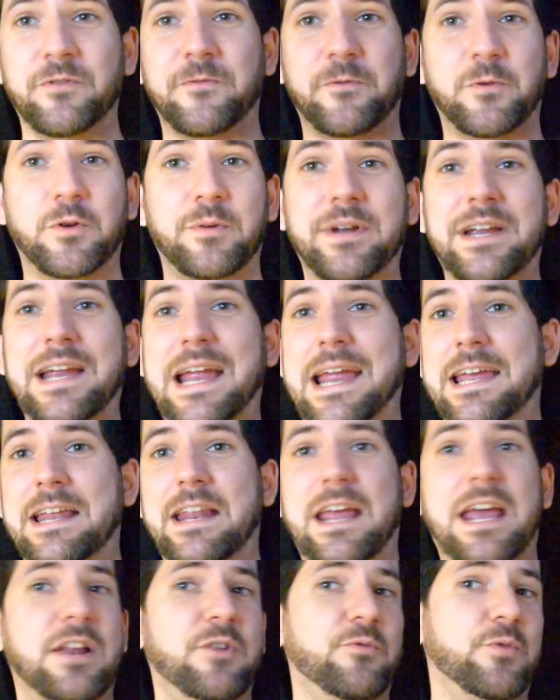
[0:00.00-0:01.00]
for me in
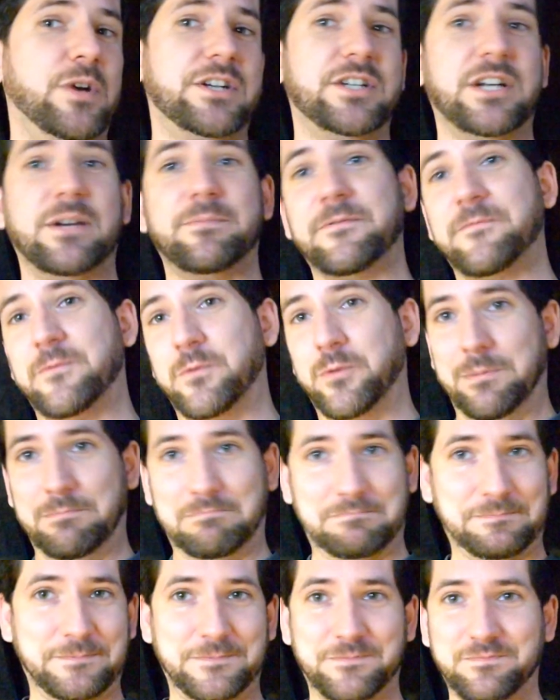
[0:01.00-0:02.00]
any way, shape, or form.
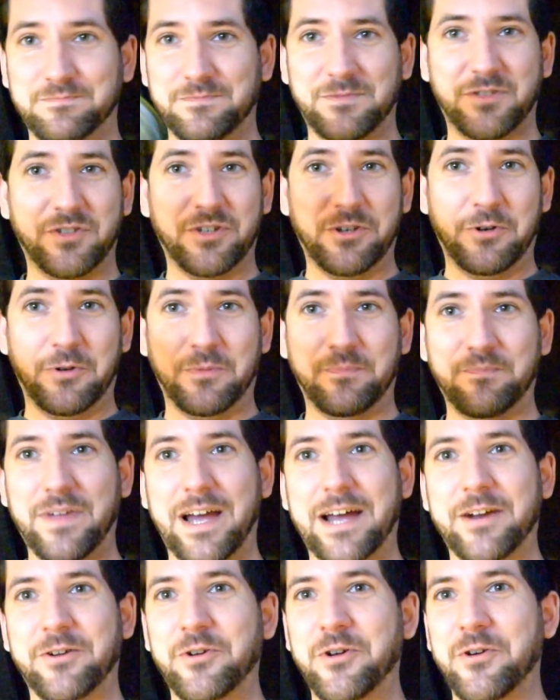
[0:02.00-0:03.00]
So,
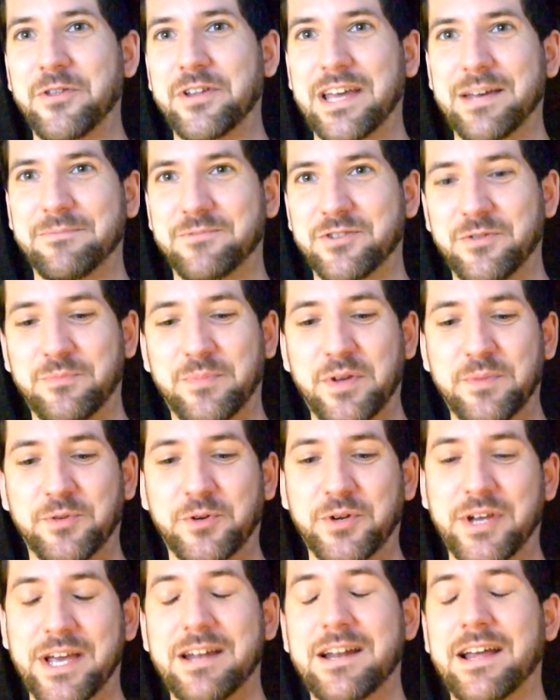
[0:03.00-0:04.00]
I don't know the names of the
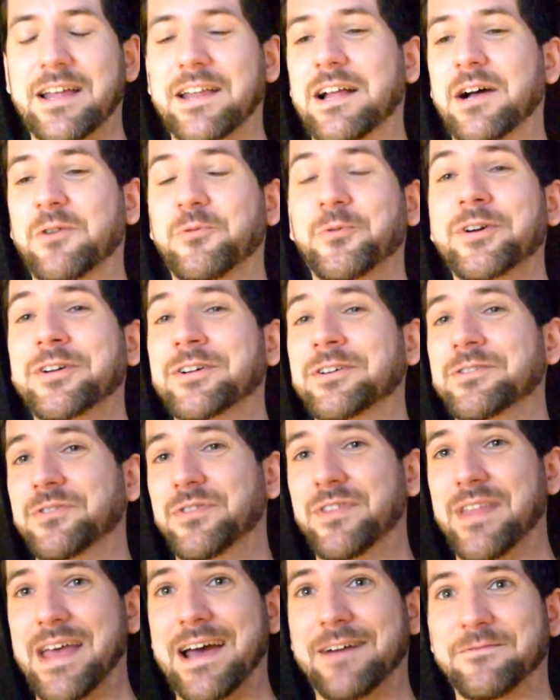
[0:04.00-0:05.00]
people yet, and I will
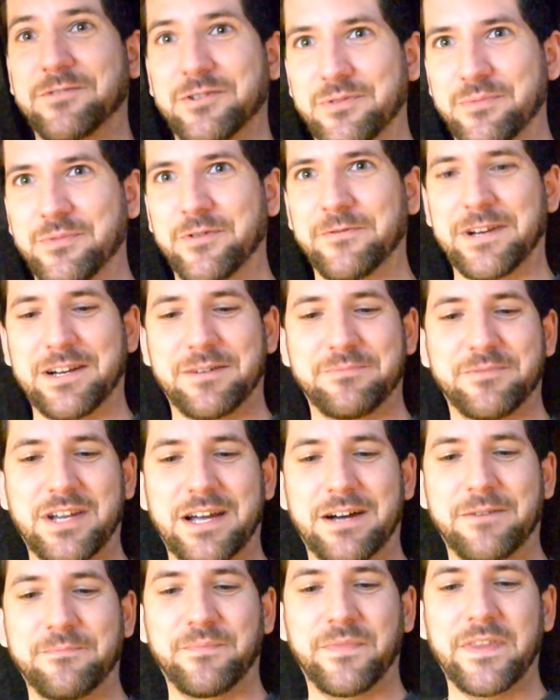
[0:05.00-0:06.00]
after the movie comes
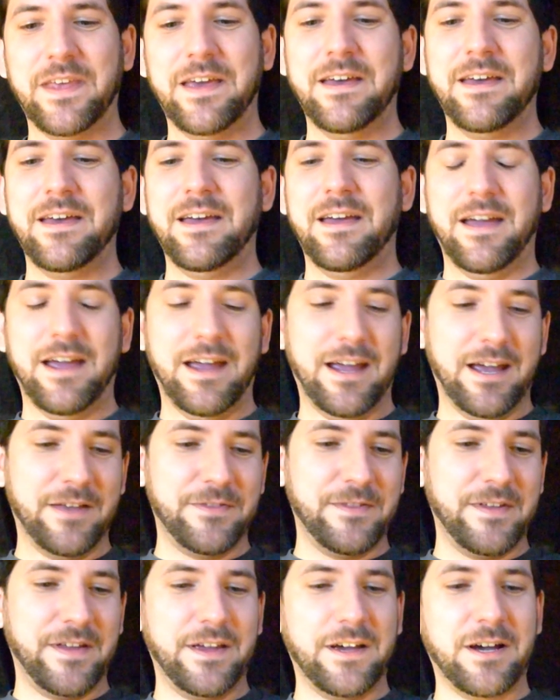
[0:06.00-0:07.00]
out.
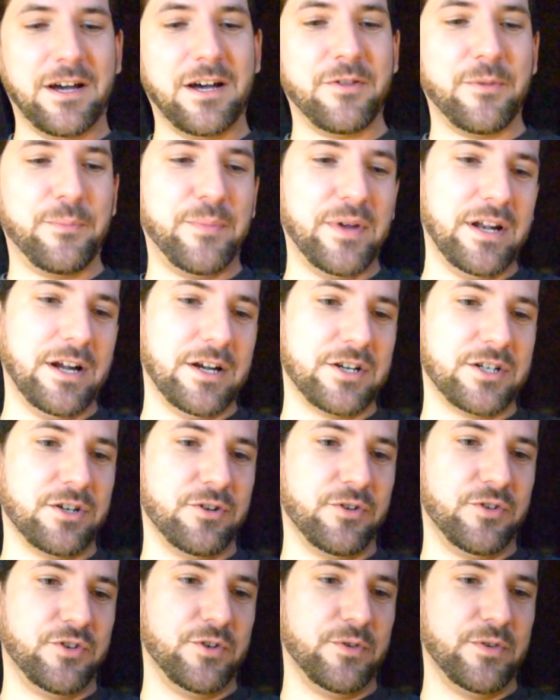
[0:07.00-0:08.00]
And the pin I
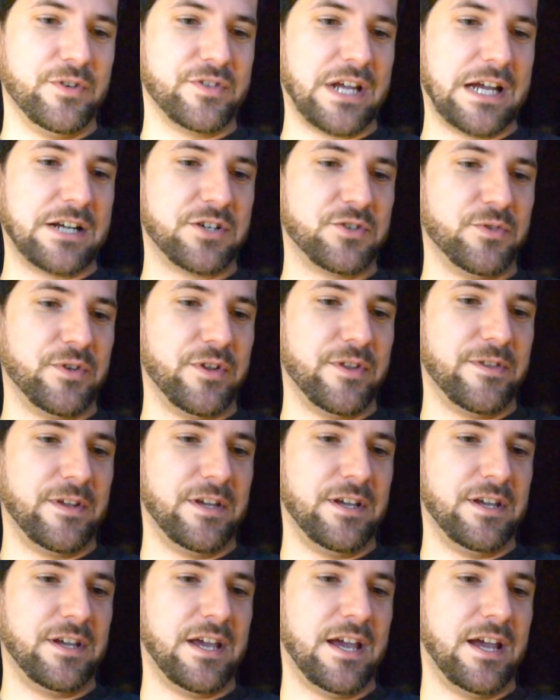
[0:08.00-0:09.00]
showed you is actually
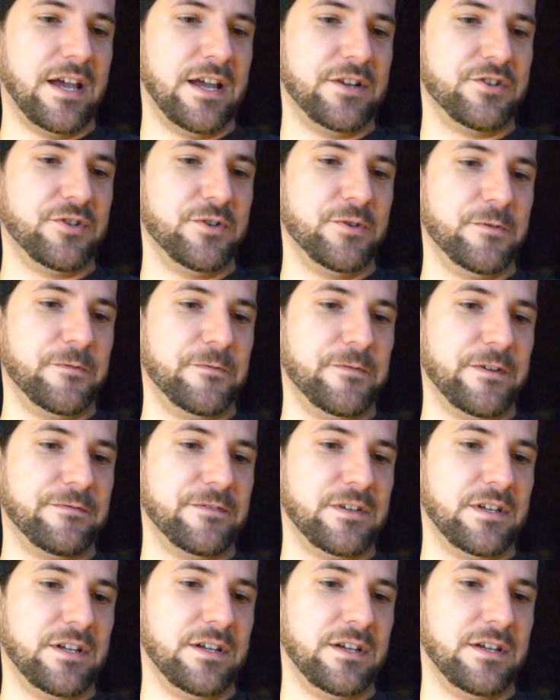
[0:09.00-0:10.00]
the
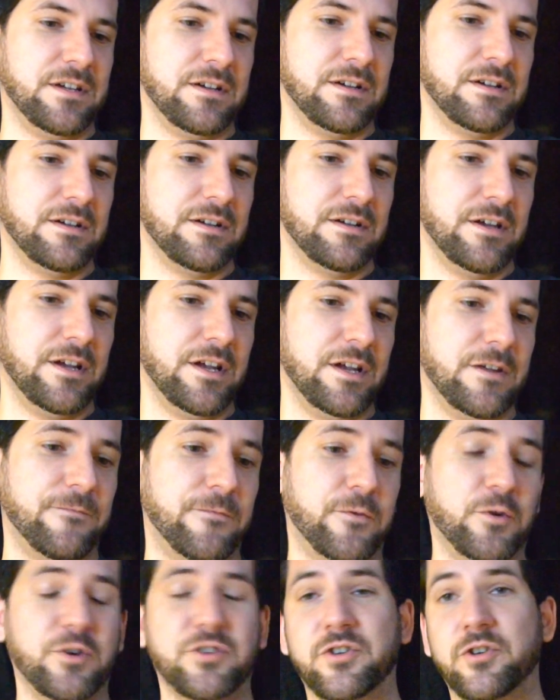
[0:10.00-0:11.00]
K-250
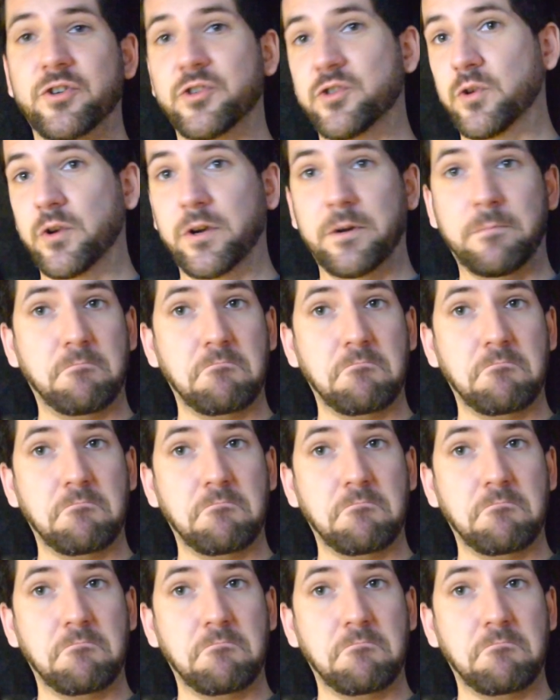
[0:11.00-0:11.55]
Enforcer droid.